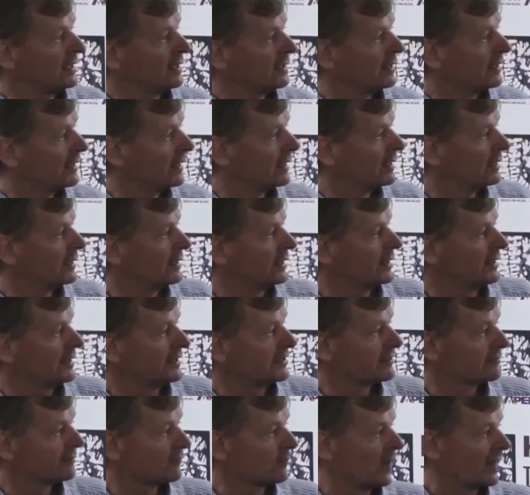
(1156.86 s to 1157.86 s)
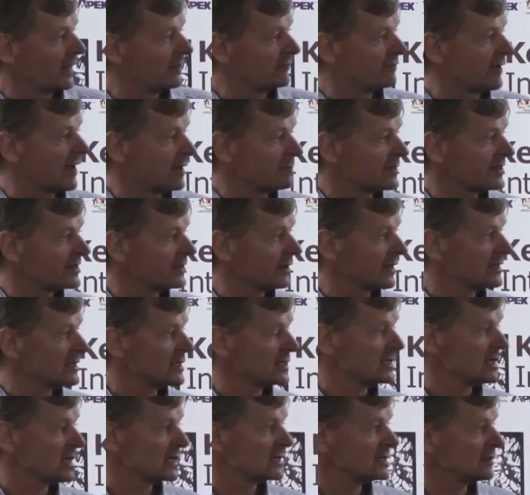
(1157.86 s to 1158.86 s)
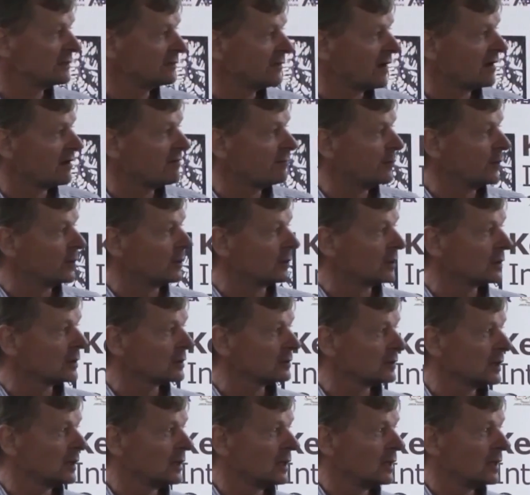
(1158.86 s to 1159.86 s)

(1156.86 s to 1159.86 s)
in his Quet Events 1995 book.